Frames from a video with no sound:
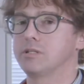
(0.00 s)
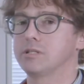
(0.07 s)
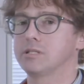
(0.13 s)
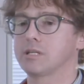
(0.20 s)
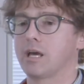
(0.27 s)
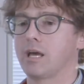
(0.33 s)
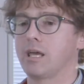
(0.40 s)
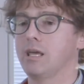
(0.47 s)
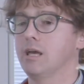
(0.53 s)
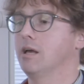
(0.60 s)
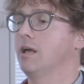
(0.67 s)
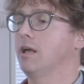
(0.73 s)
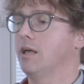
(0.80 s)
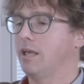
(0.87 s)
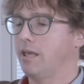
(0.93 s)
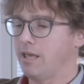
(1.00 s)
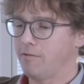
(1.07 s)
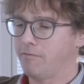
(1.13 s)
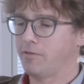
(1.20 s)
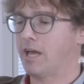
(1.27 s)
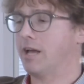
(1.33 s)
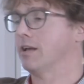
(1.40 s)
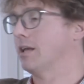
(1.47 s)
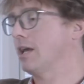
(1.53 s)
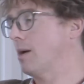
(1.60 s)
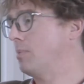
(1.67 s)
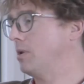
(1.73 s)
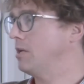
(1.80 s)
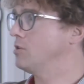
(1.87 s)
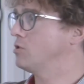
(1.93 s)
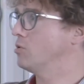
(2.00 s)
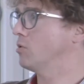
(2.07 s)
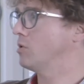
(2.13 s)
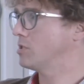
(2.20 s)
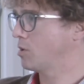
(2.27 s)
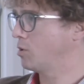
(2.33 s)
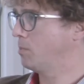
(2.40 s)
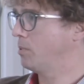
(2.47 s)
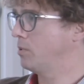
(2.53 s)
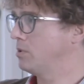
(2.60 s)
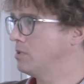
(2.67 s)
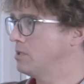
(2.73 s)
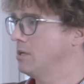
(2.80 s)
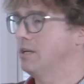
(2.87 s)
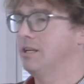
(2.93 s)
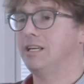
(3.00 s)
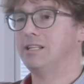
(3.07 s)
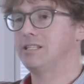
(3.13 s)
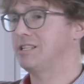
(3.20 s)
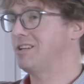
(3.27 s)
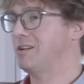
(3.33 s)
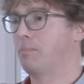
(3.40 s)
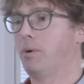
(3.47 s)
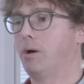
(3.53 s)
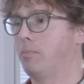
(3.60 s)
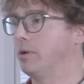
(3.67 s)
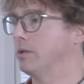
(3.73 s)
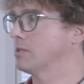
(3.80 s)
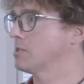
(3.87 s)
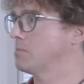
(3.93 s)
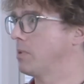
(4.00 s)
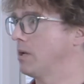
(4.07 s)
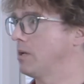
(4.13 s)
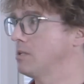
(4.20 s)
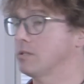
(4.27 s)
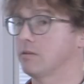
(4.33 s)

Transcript: to say, if that cabinet door is opened, it's in a public space.